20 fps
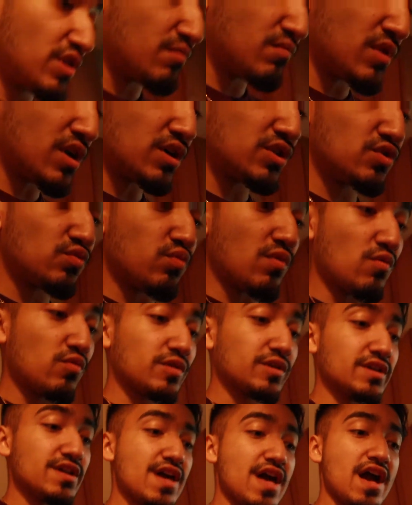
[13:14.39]
much what
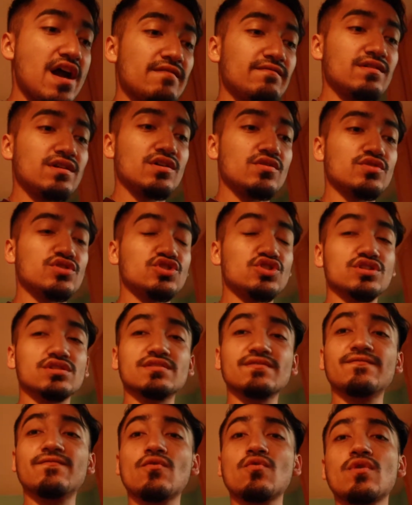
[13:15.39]
we're going to have here is
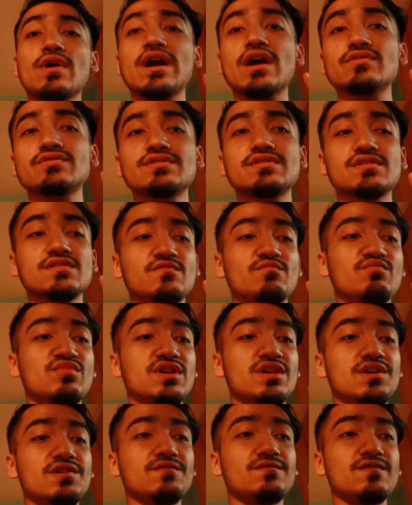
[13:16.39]
just 4 ounces of
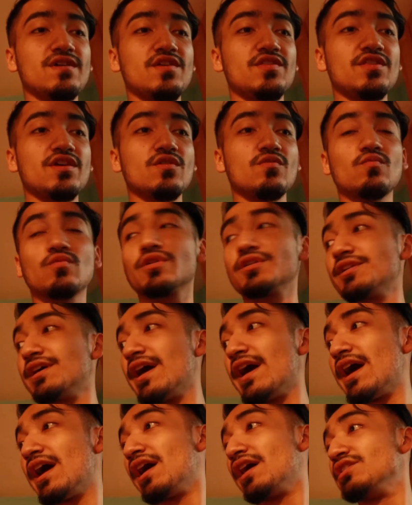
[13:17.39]
beef, and then we're going to
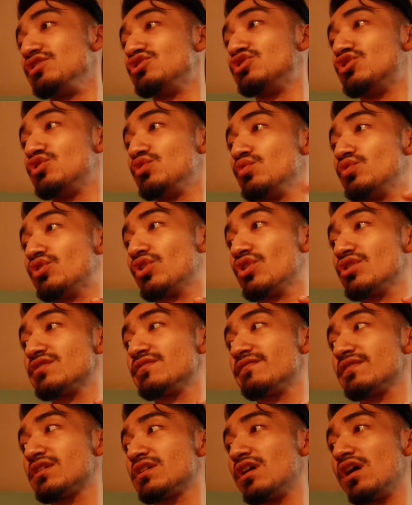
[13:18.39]
add 2/3
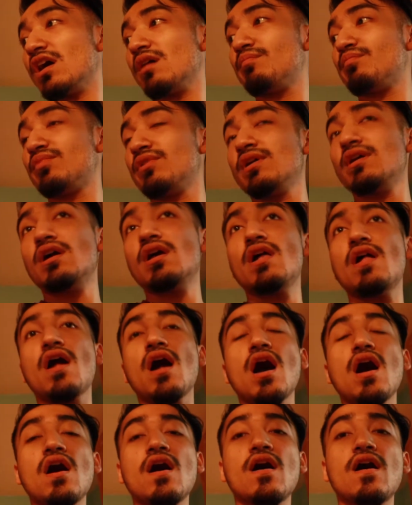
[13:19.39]
of a cup
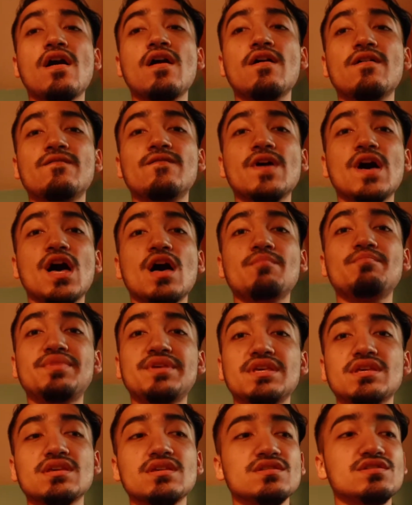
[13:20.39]
of
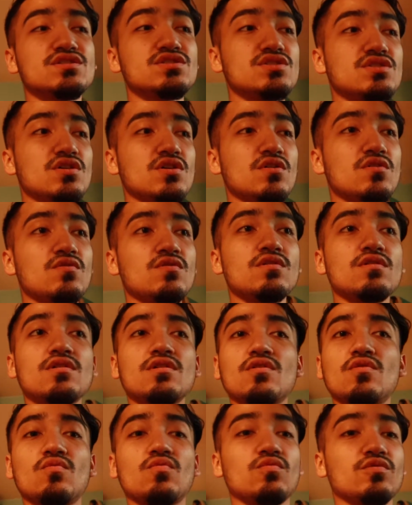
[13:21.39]
peas. So
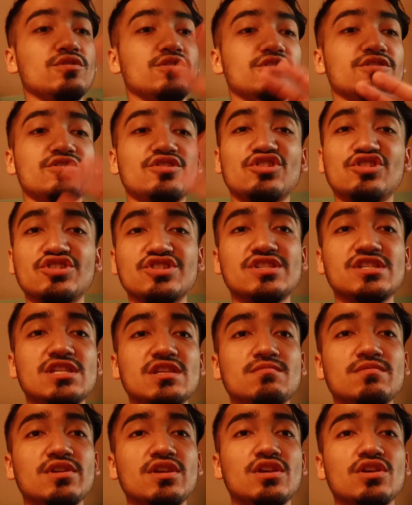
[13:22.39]
you're going to
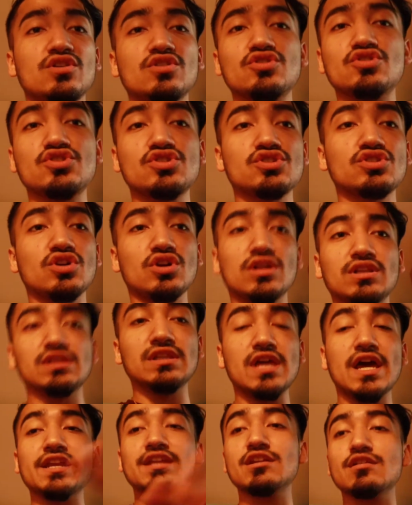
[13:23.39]
see me here just start
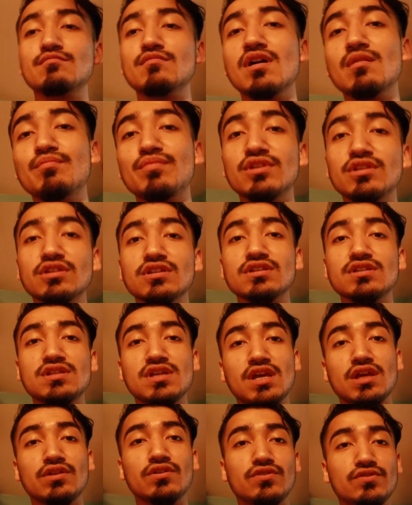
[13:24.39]
lining them up in
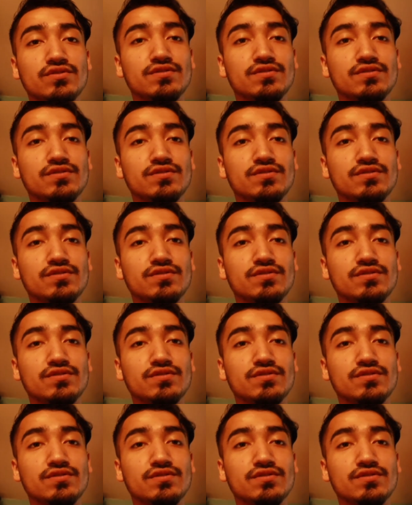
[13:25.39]
containers.